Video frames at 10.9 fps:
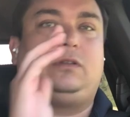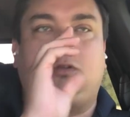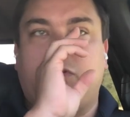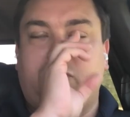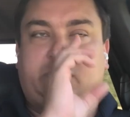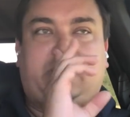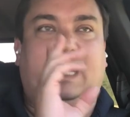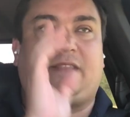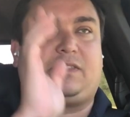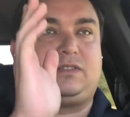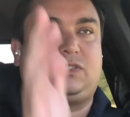look
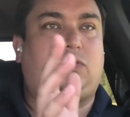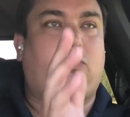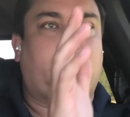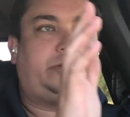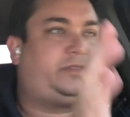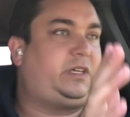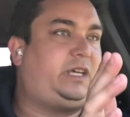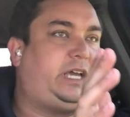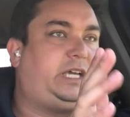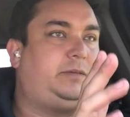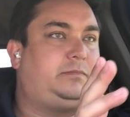at the score of the
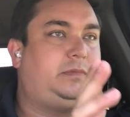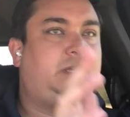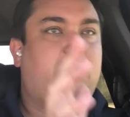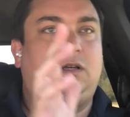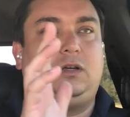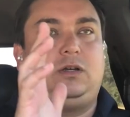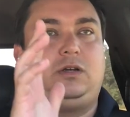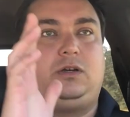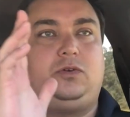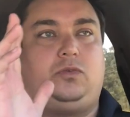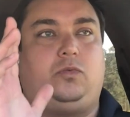game
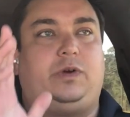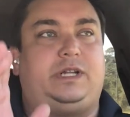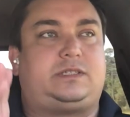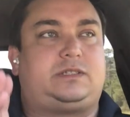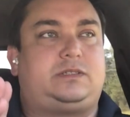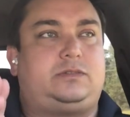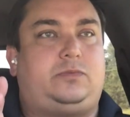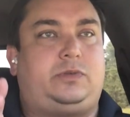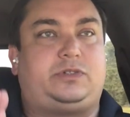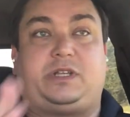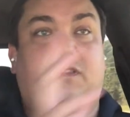when there's
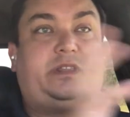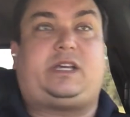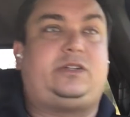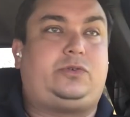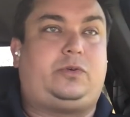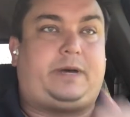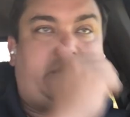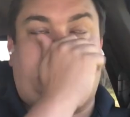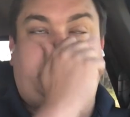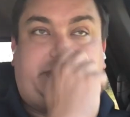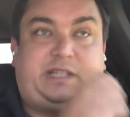nothing they can do about
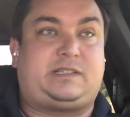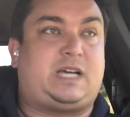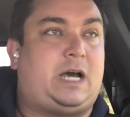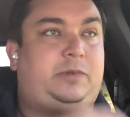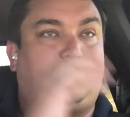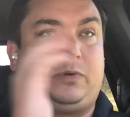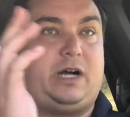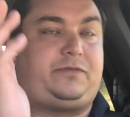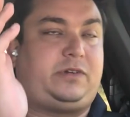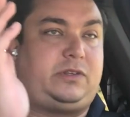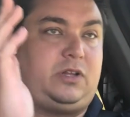it. By the time your
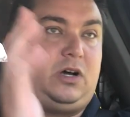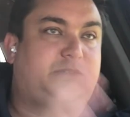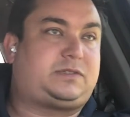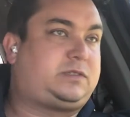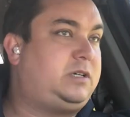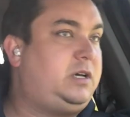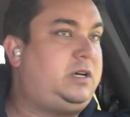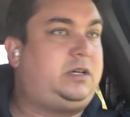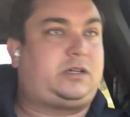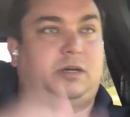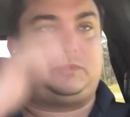profit and loss
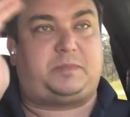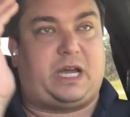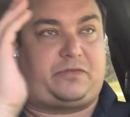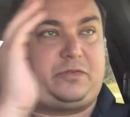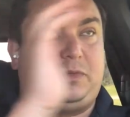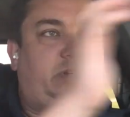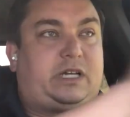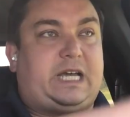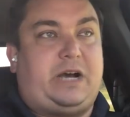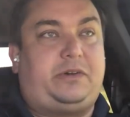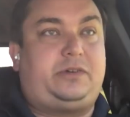comes back from your
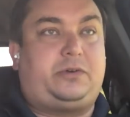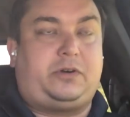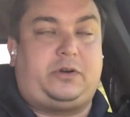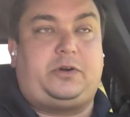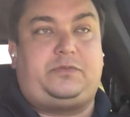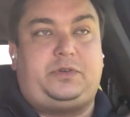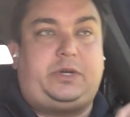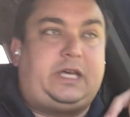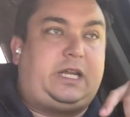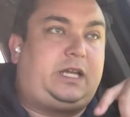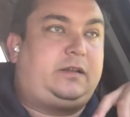accountant or however you
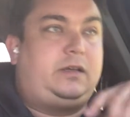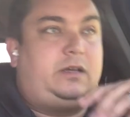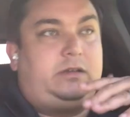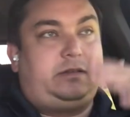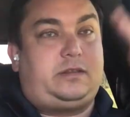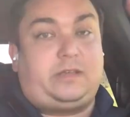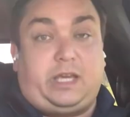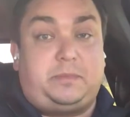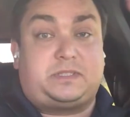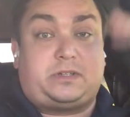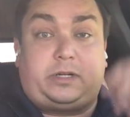get it, the
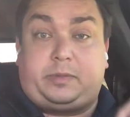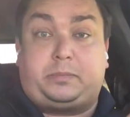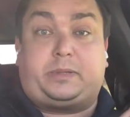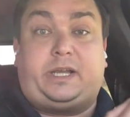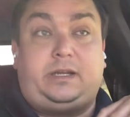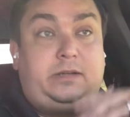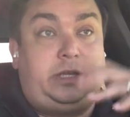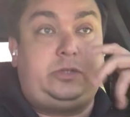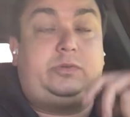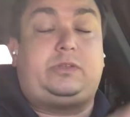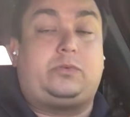game has already been played and
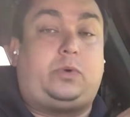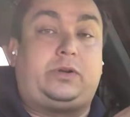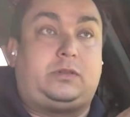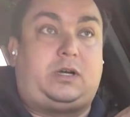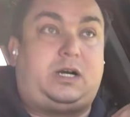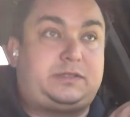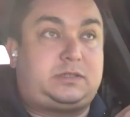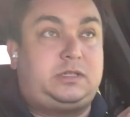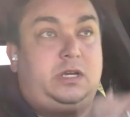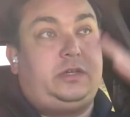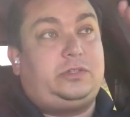you either won or lost.
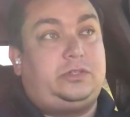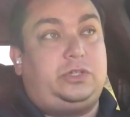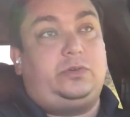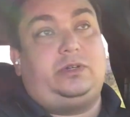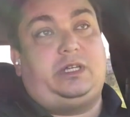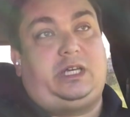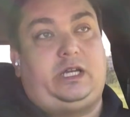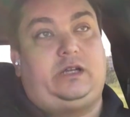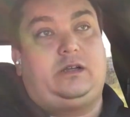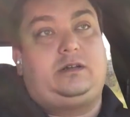You need